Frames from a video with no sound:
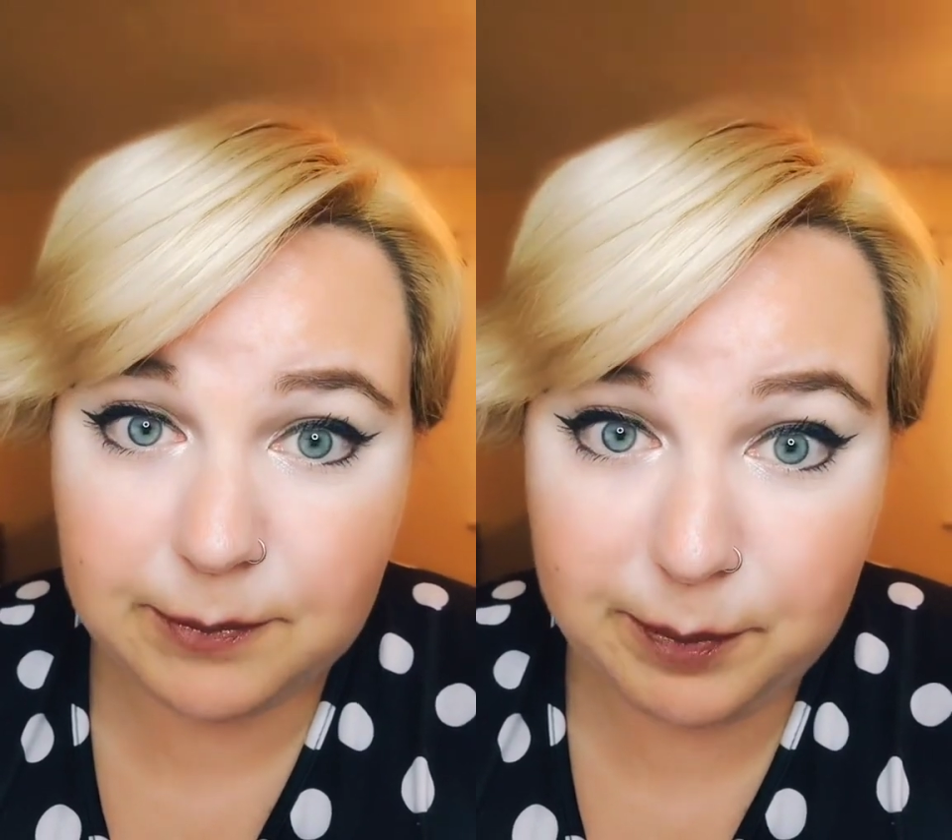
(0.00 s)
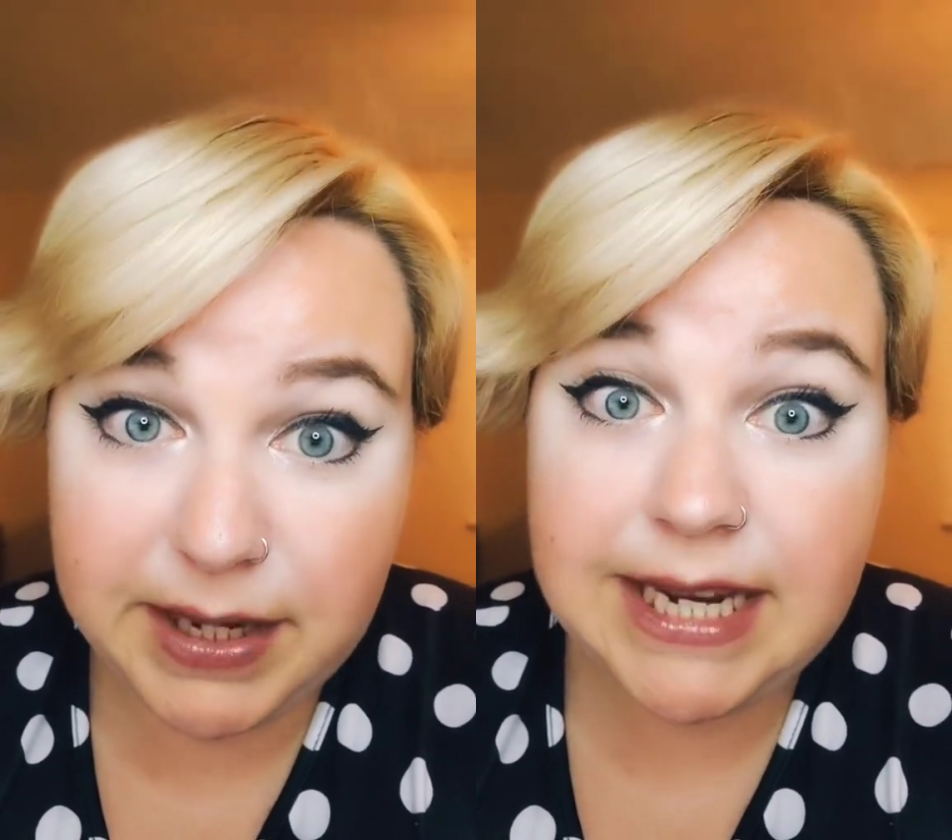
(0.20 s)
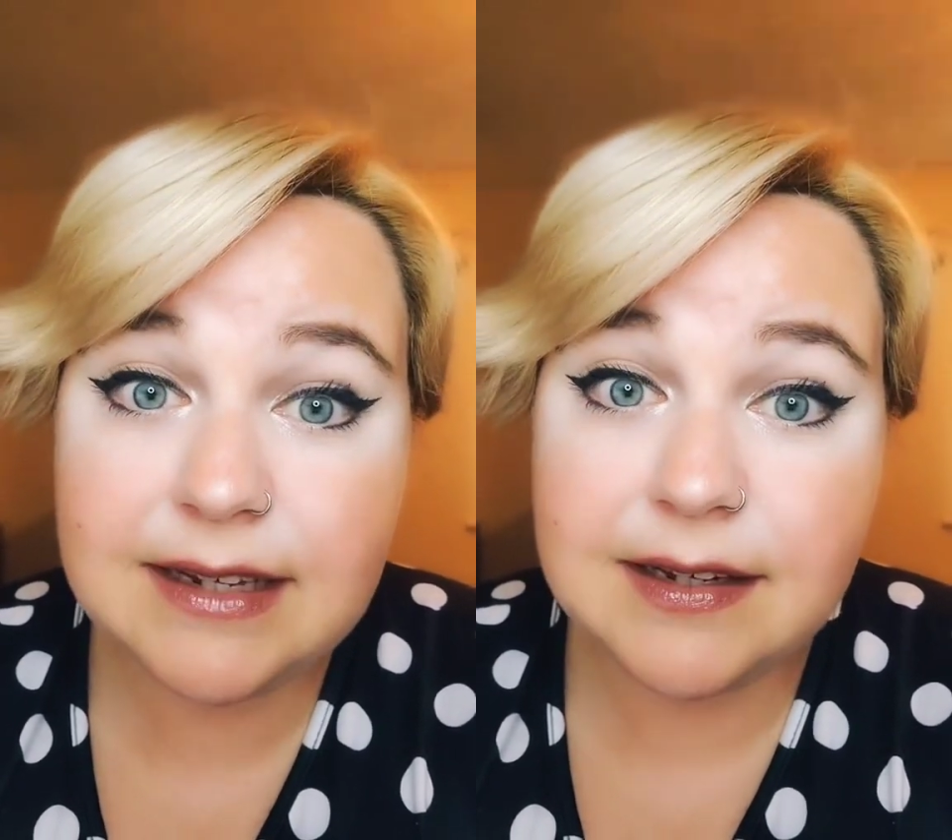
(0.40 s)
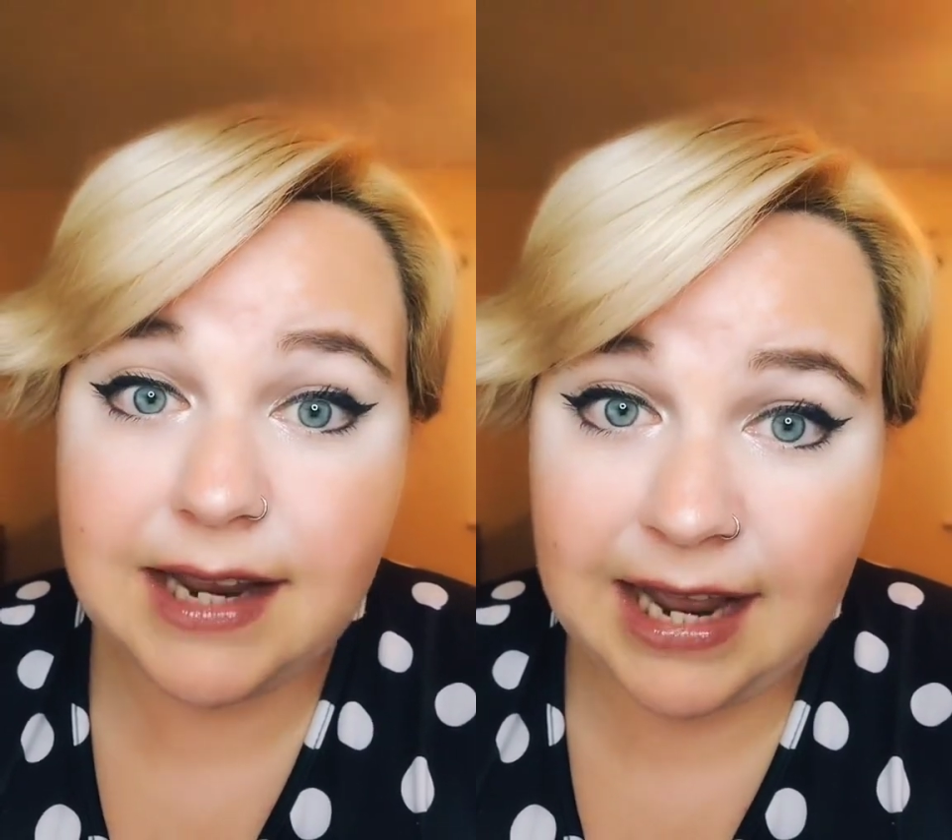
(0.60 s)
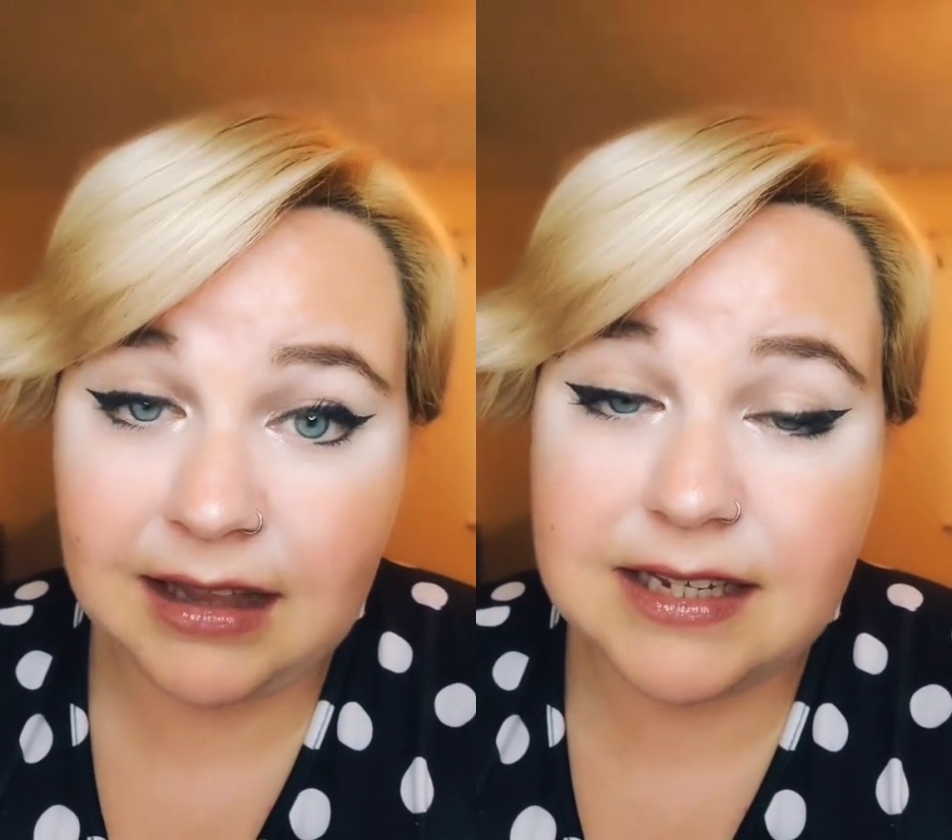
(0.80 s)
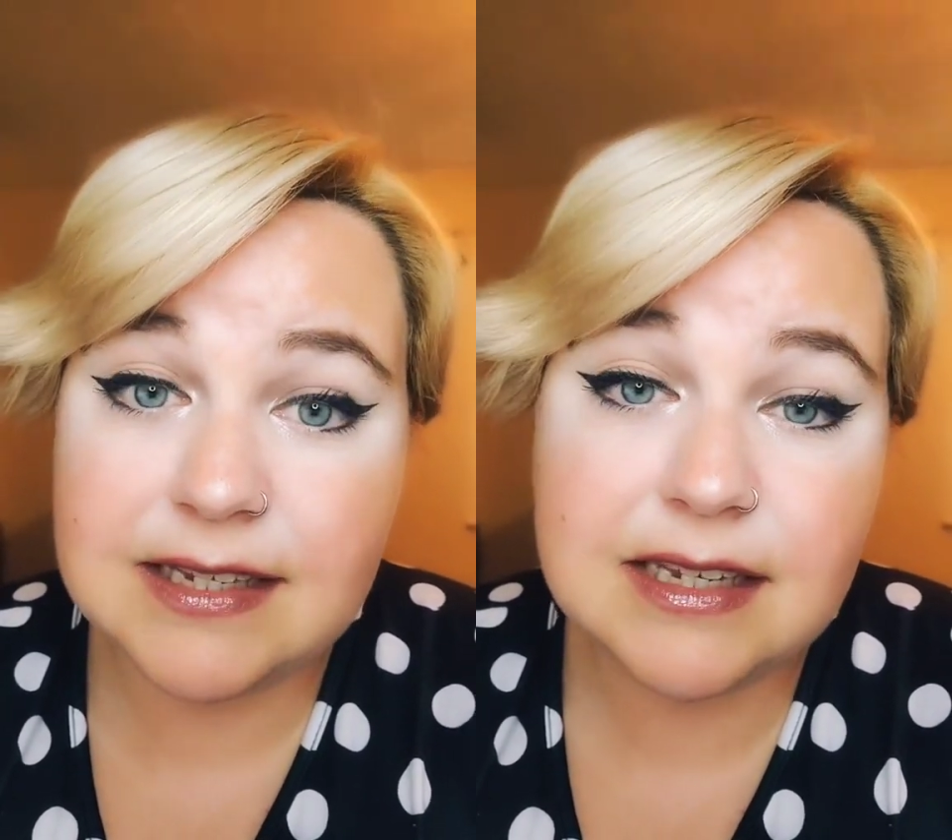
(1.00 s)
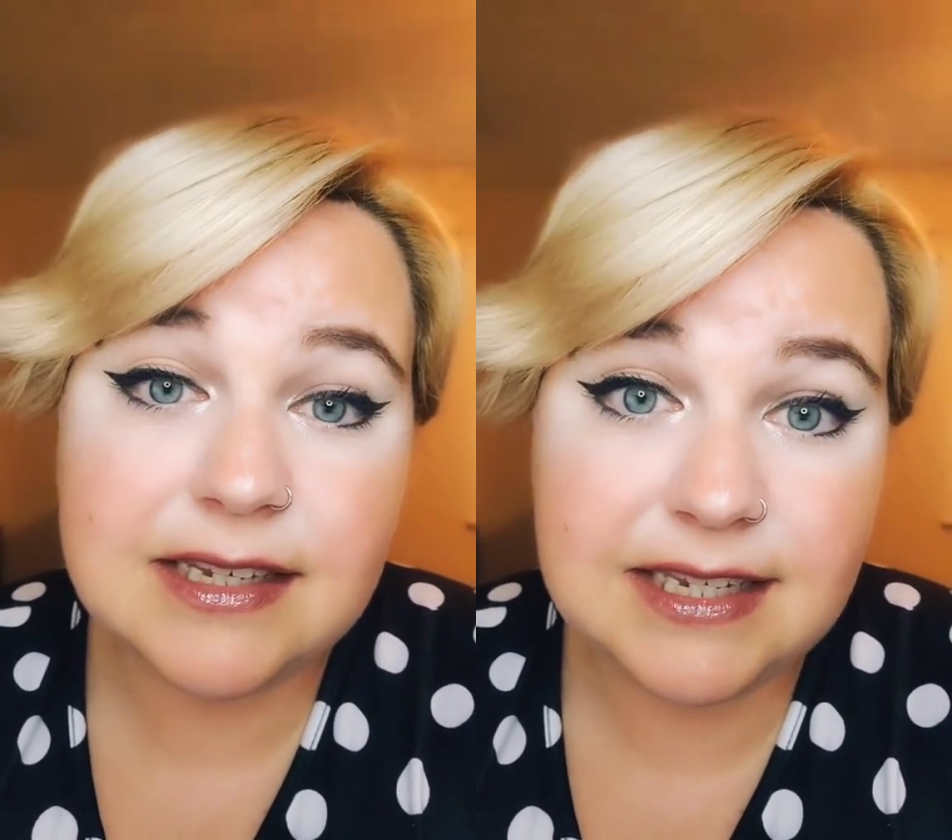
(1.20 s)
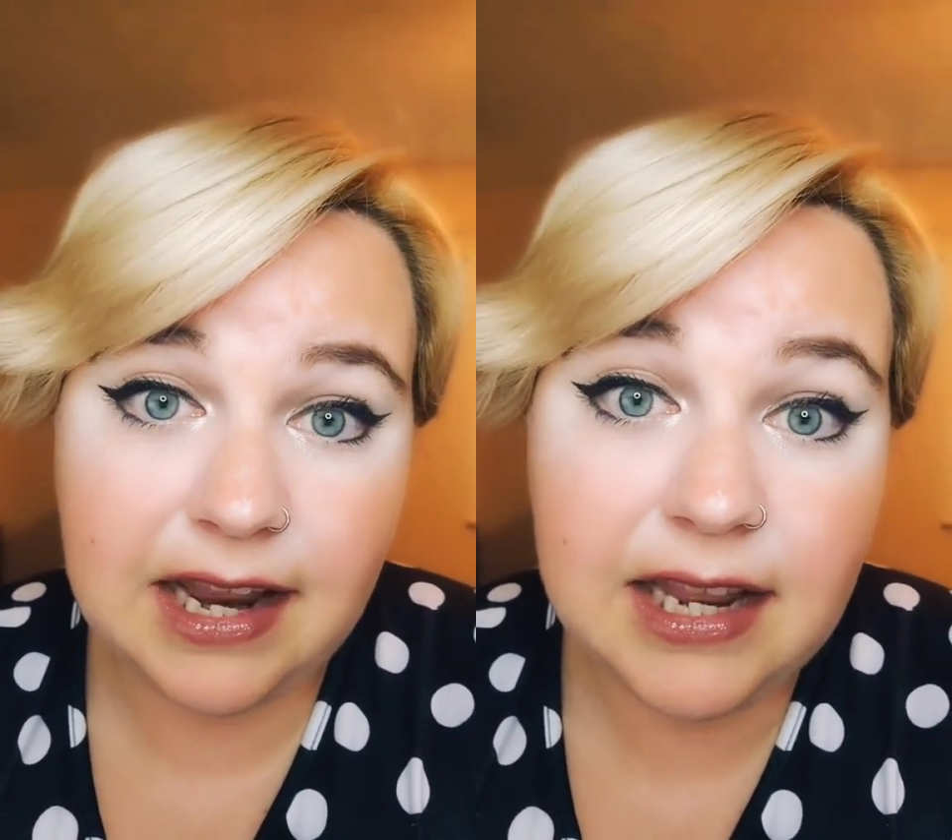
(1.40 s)
beat Alice
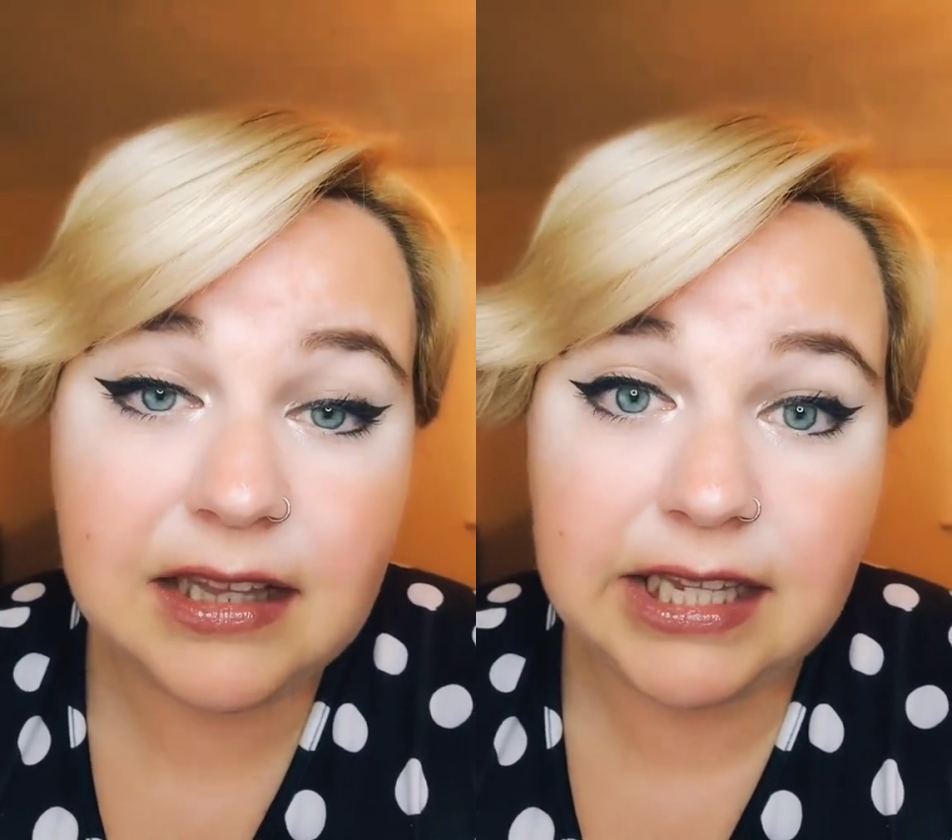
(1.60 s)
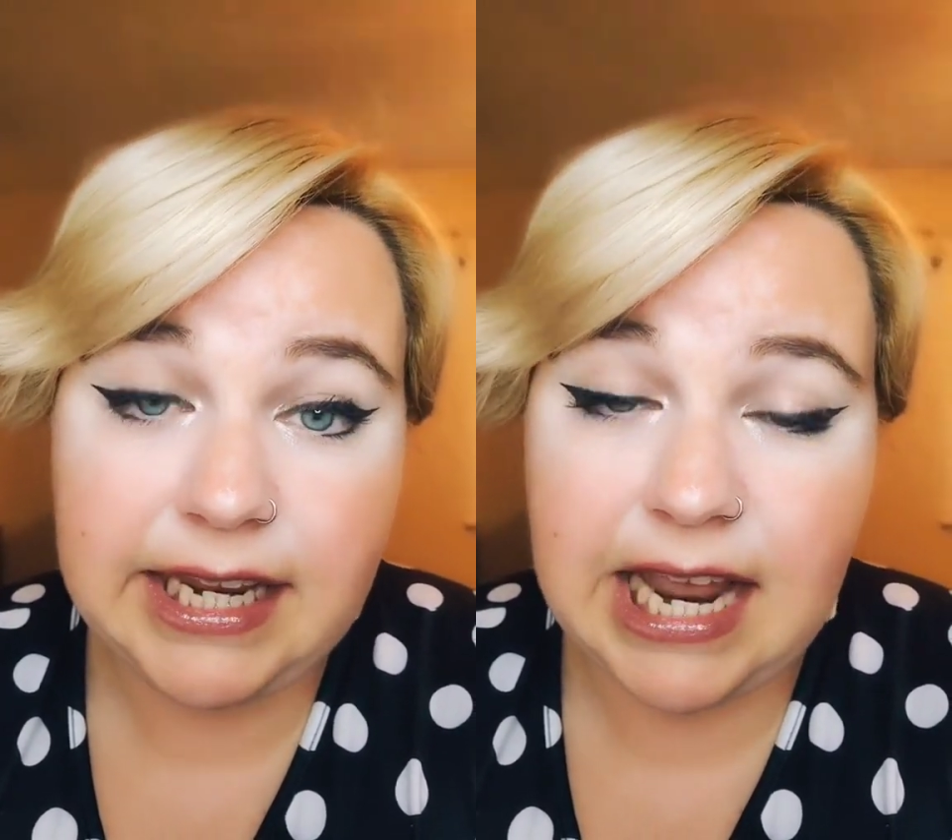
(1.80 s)
daily